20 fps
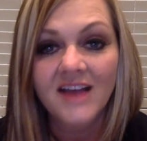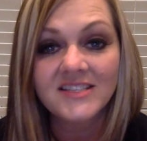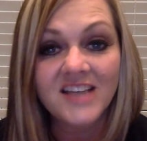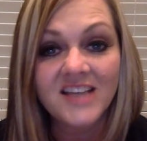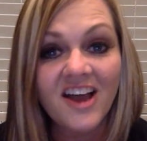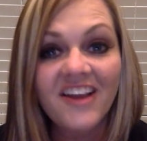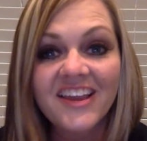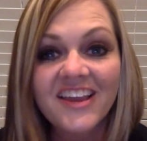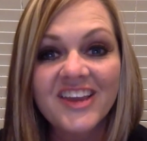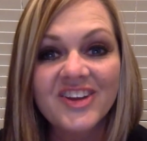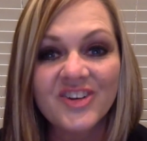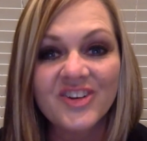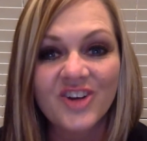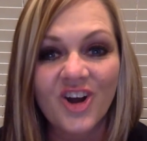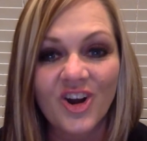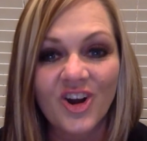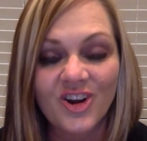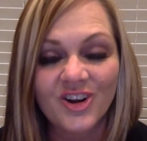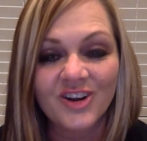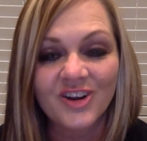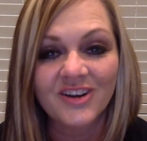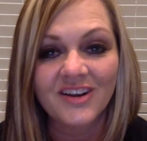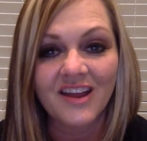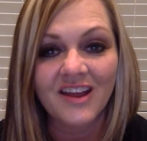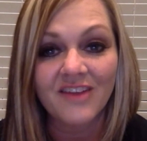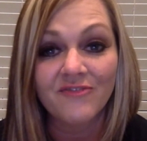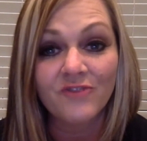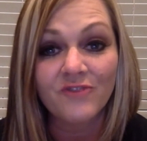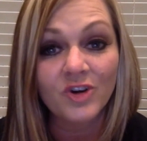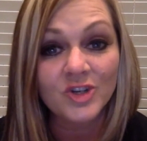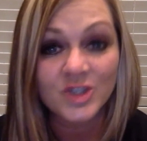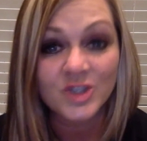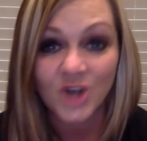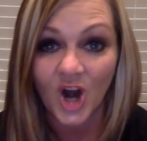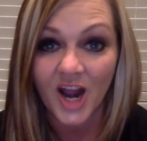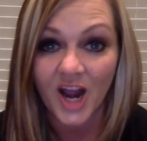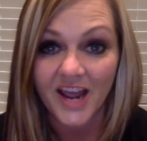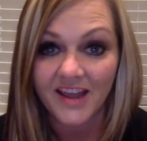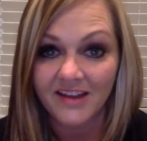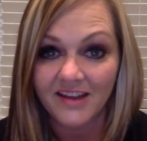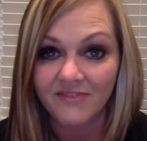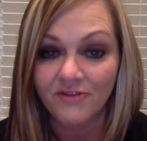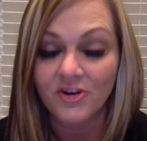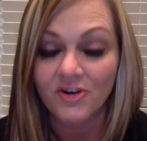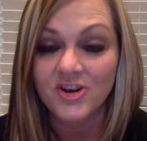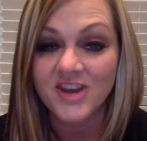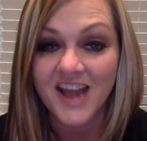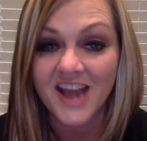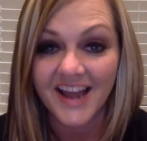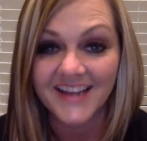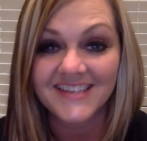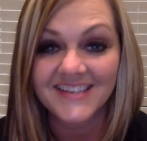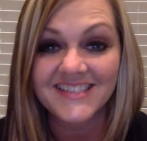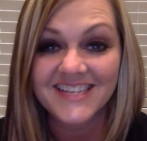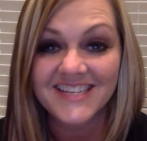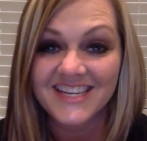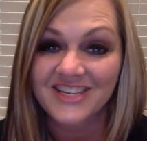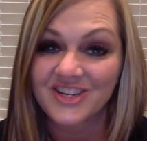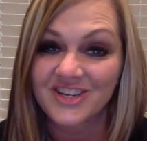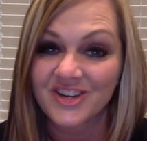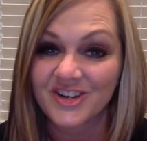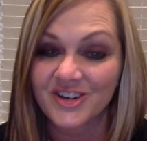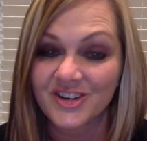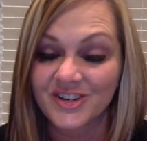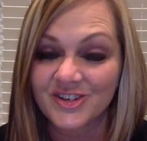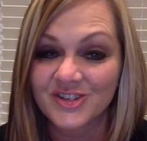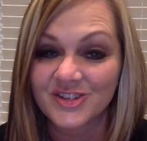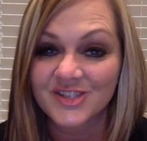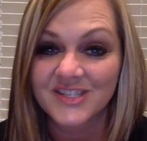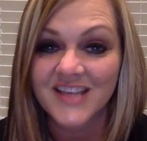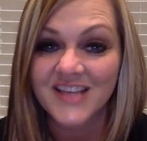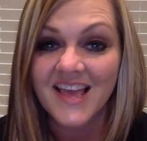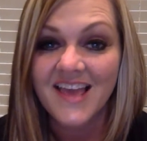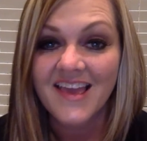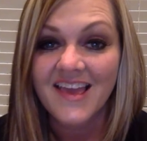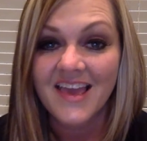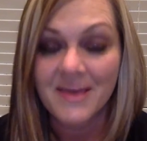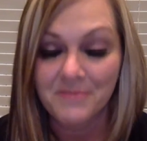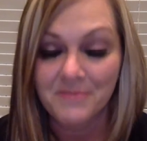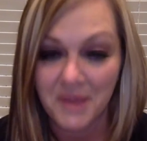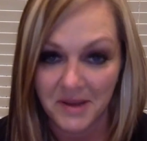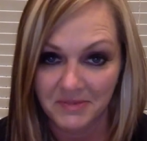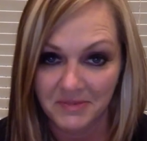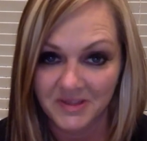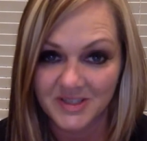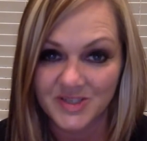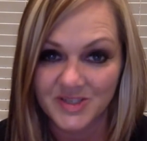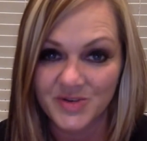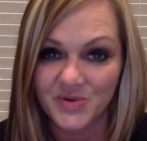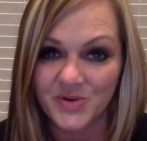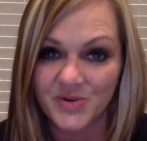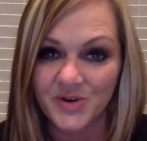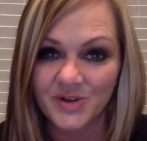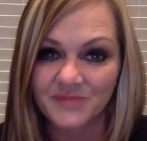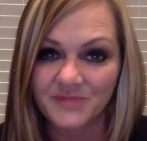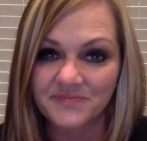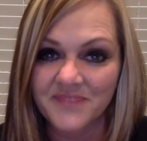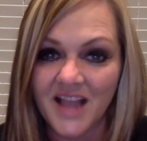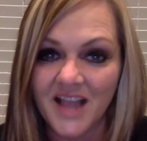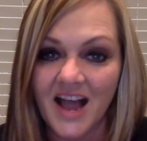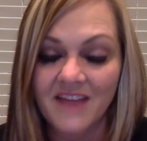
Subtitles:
I taught kindergarten and first grade for 19 years in public school.